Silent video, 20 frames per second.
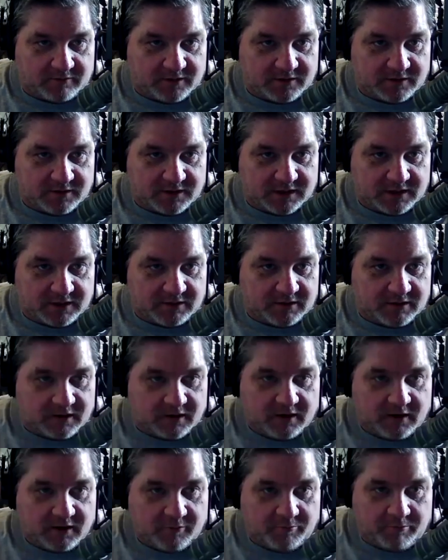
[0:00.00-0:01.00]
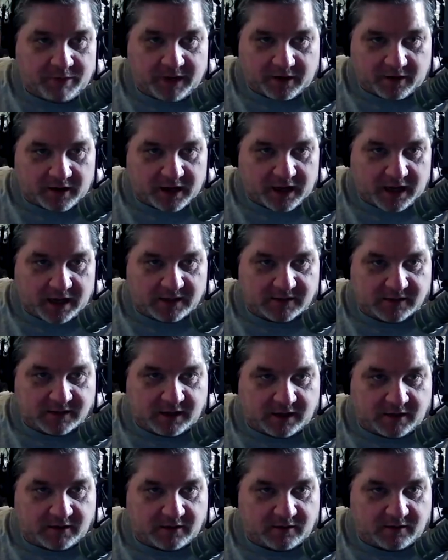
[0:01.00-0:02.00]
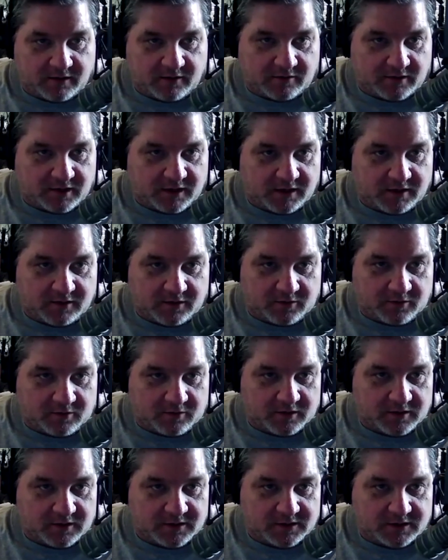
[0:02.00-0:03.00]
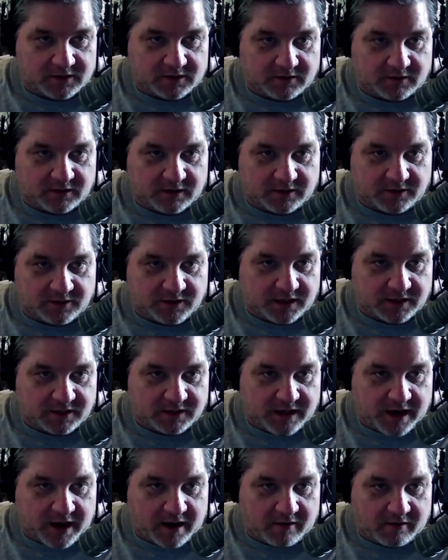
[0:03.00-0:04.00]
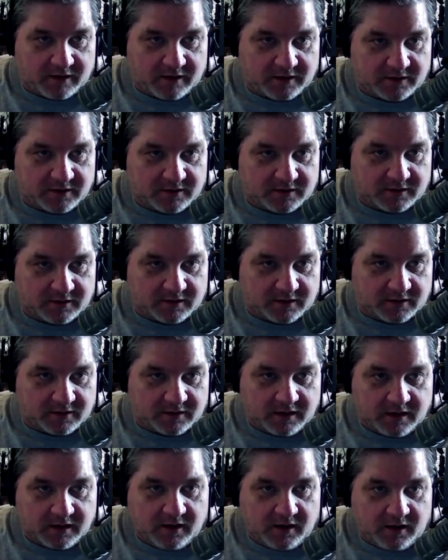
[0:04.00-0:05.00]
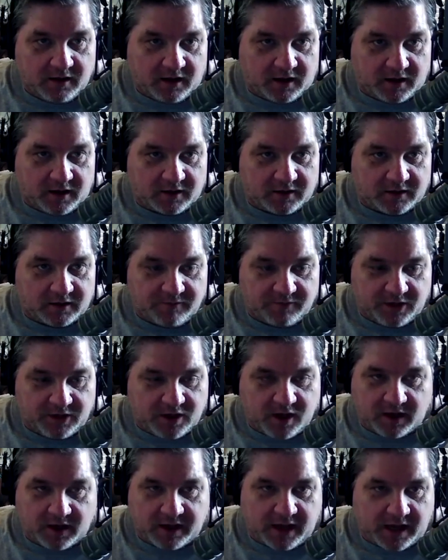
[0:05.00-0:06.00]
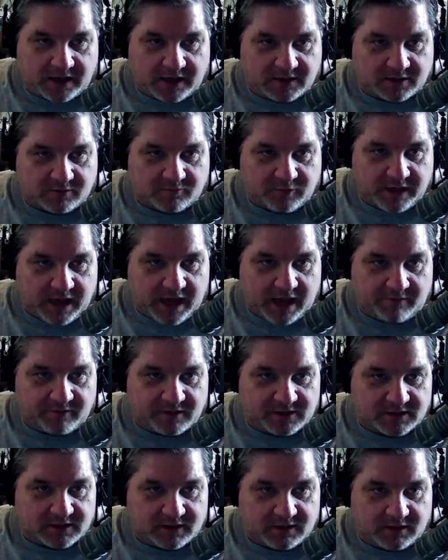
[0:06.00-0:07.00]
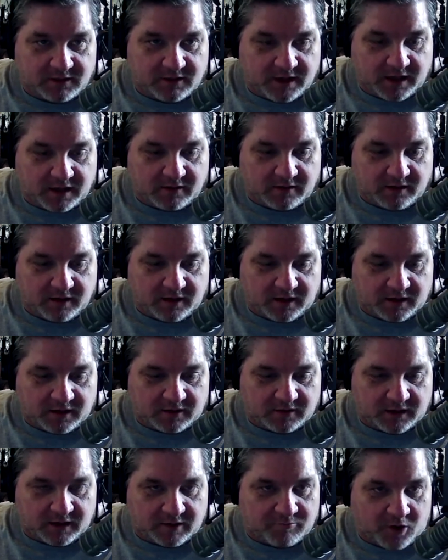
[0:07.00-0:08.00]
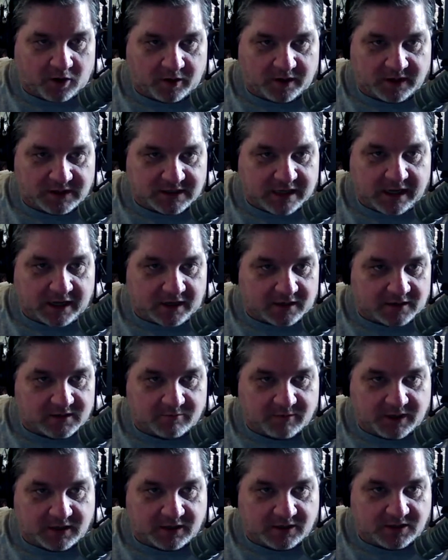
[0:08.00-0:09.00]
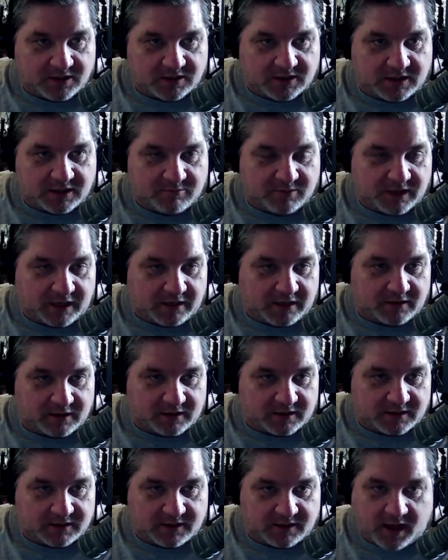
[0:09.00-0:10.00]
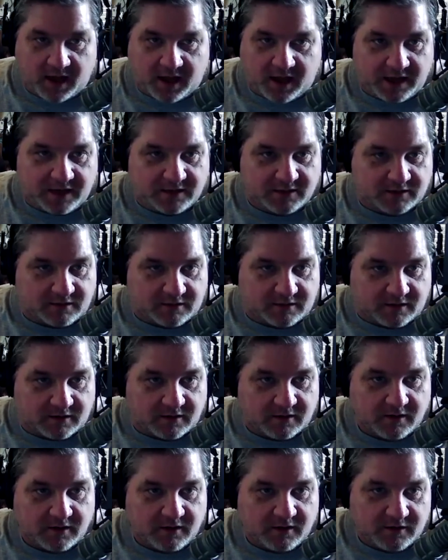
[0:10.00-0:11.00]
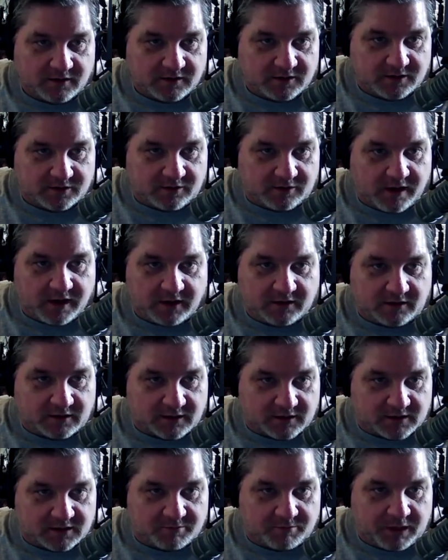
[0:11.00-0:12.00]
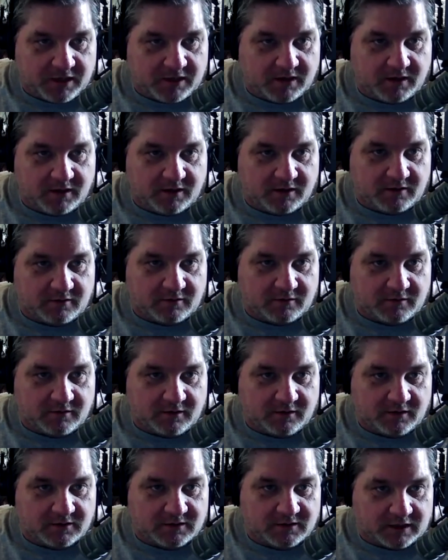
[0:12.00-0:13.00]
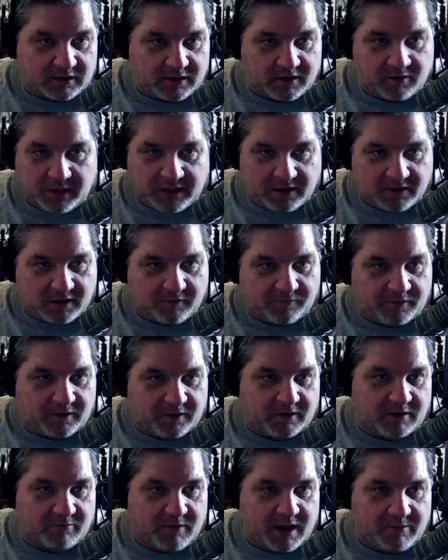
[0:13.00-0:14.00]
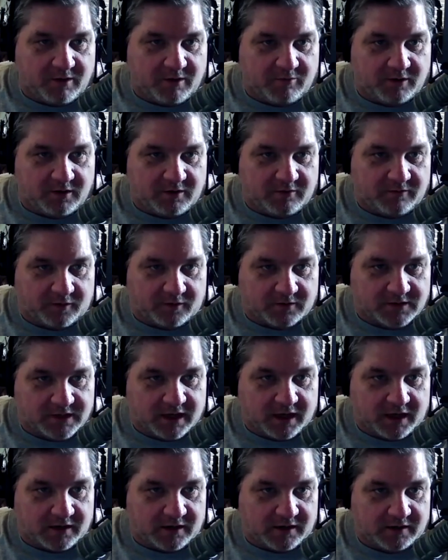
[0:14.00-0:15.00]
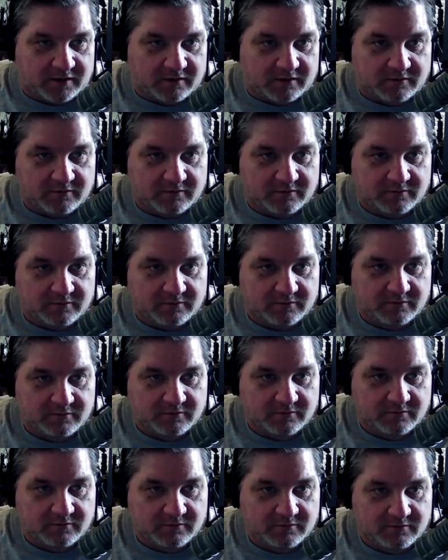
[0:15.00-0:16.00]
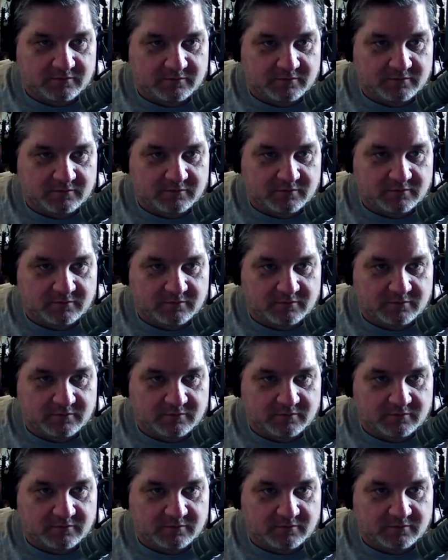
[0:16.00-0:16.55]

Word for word: And you see bigger guys like, you know, Key Lawrence and, and Justin Harrington and uh, even young guys that we haven't seen yet, uh, like Marcus Hicks. I mean, it just seems like the size and the strength and the speed is a little bit different than maybe when you first got here. Yeah. Yeah.